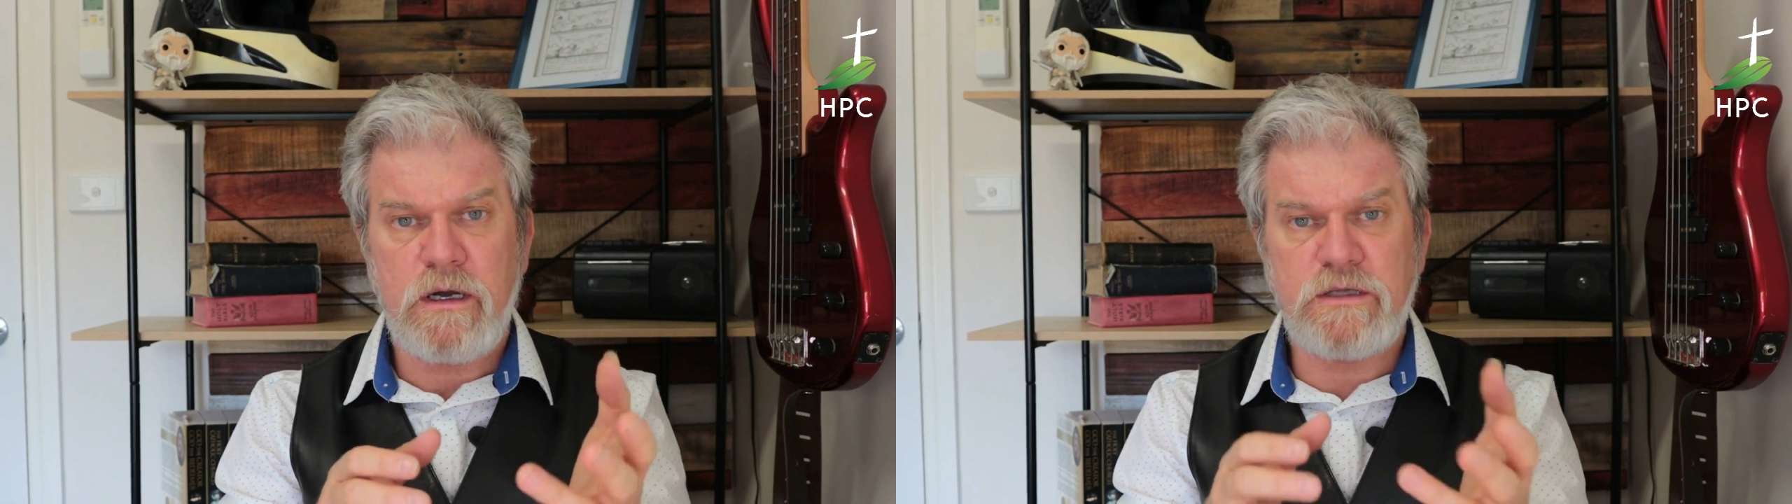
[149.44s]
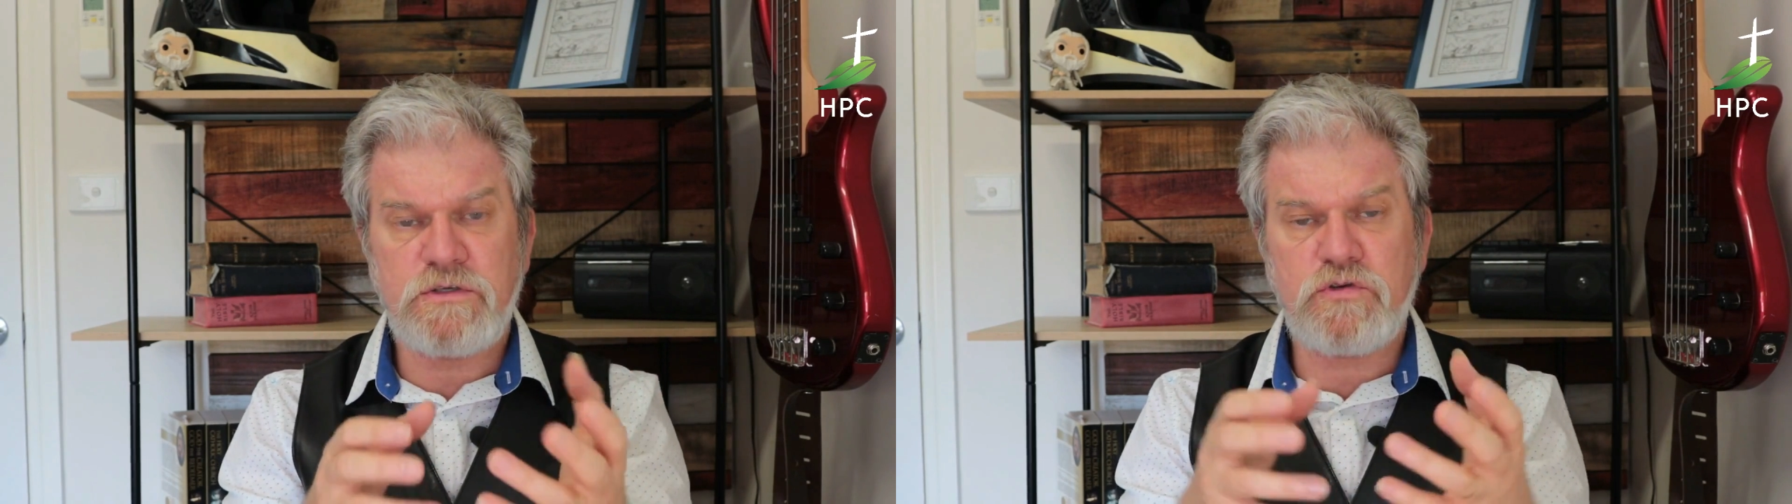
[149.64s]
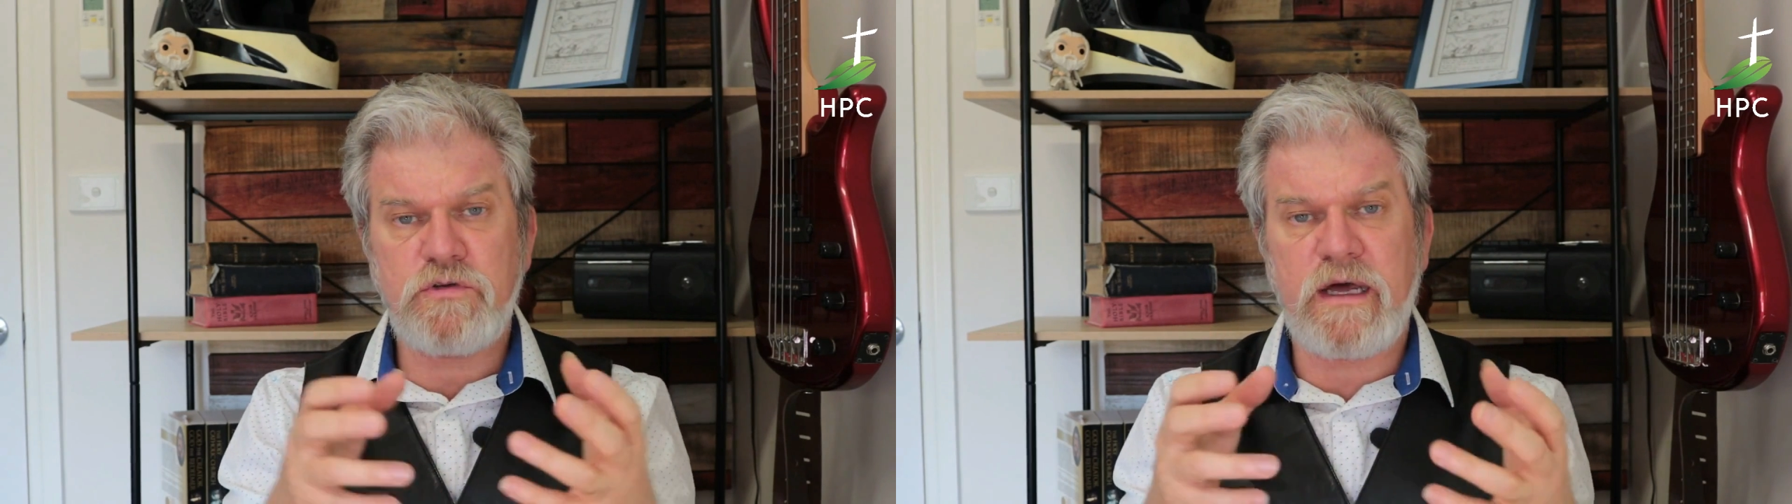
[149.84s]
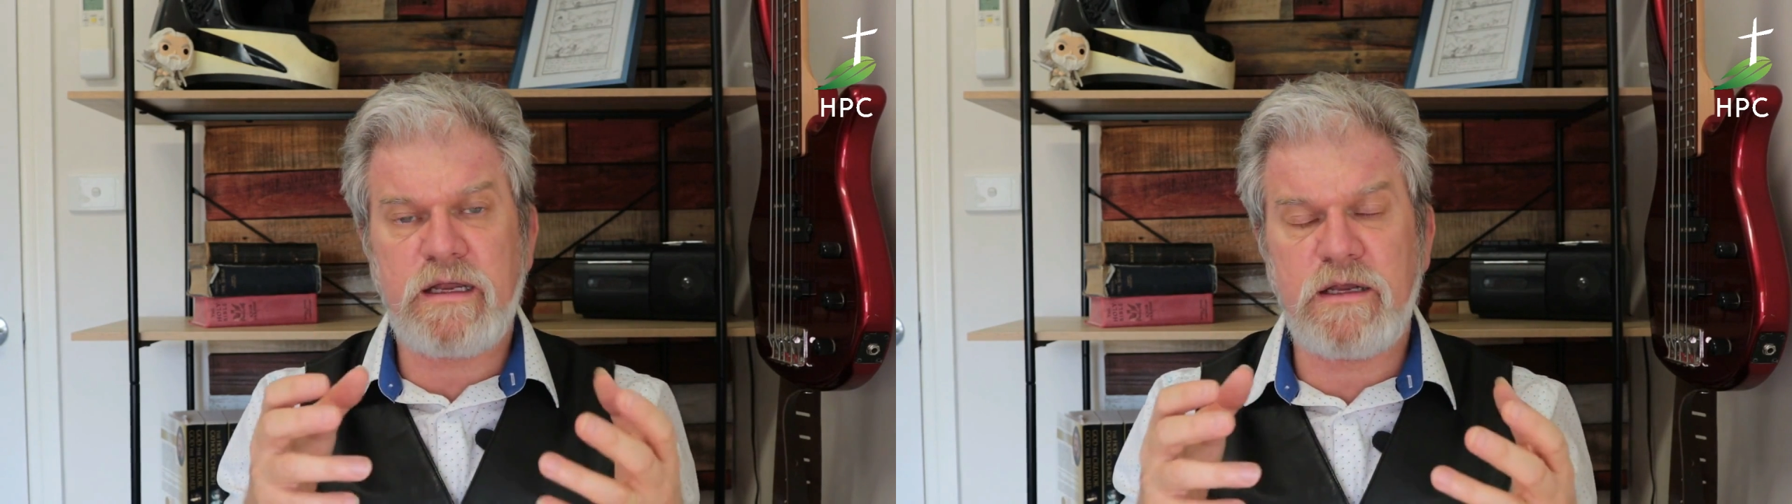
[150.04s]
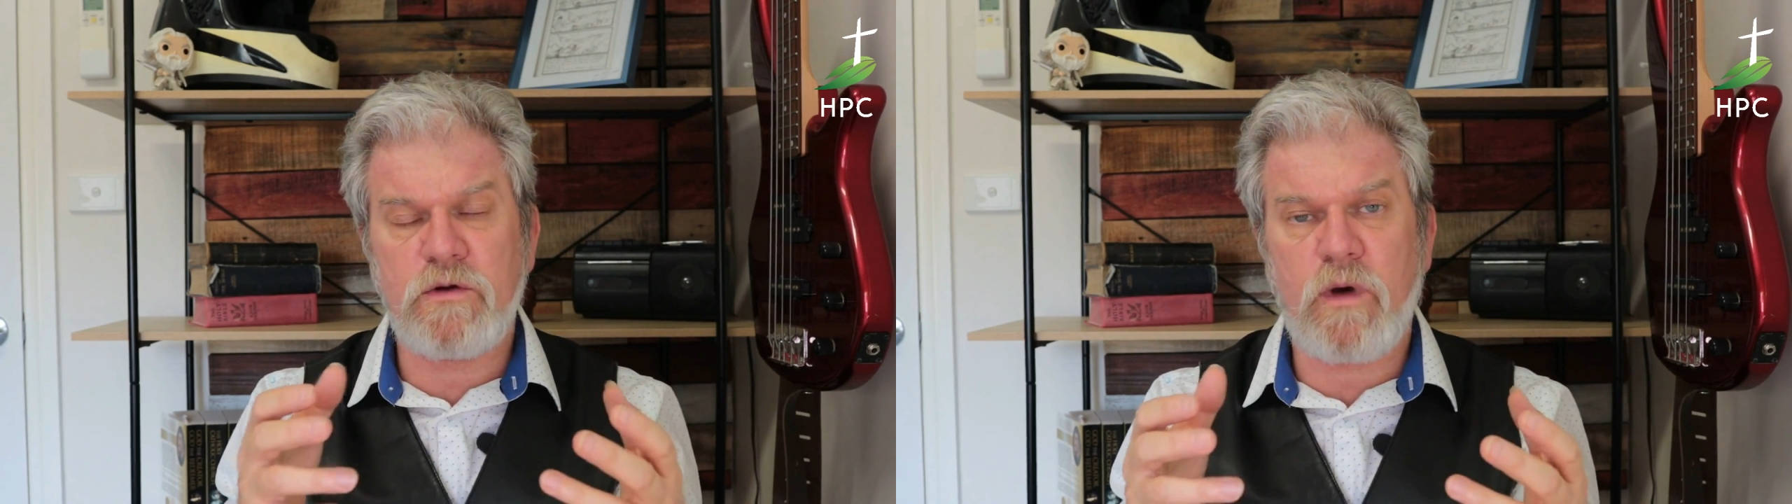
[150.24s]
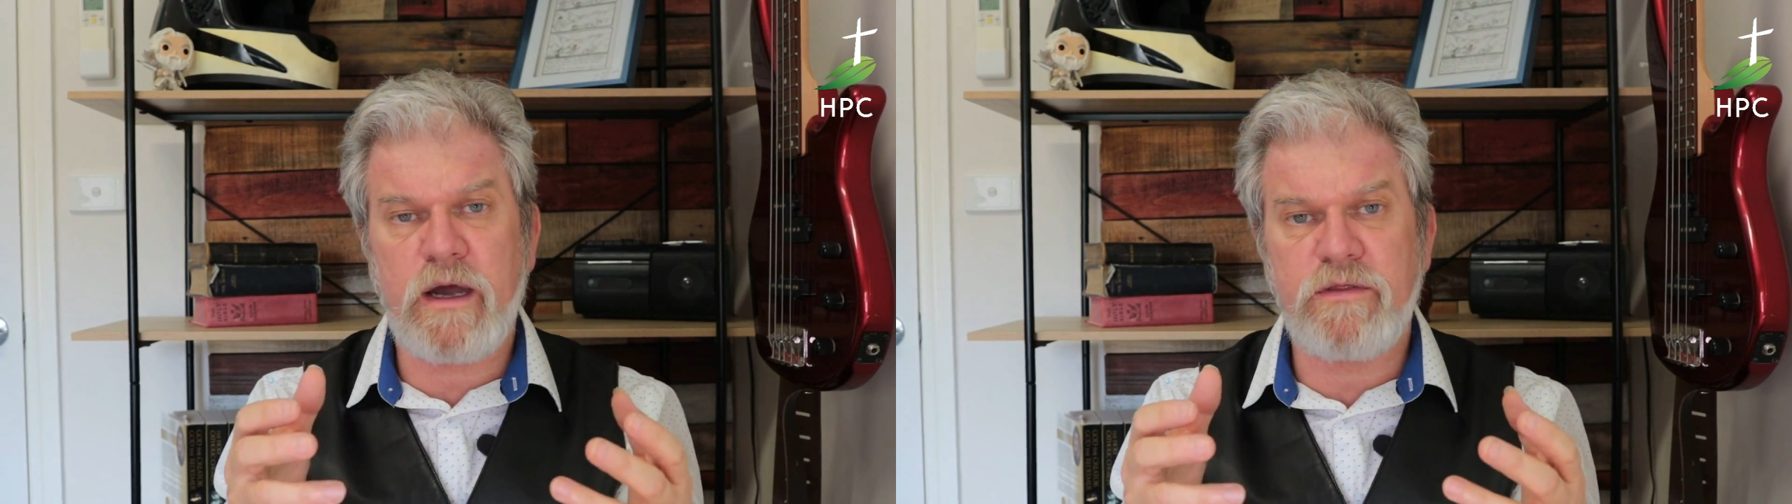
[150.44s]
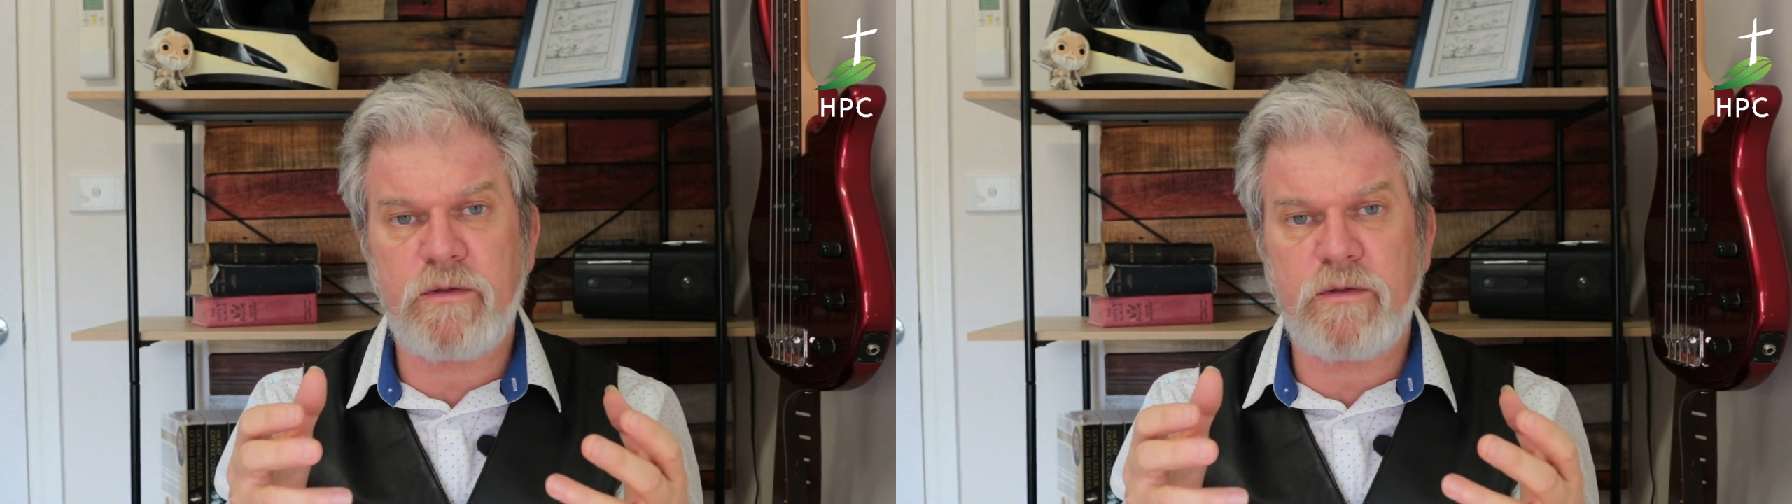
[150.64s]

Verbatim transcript: and to do that in a way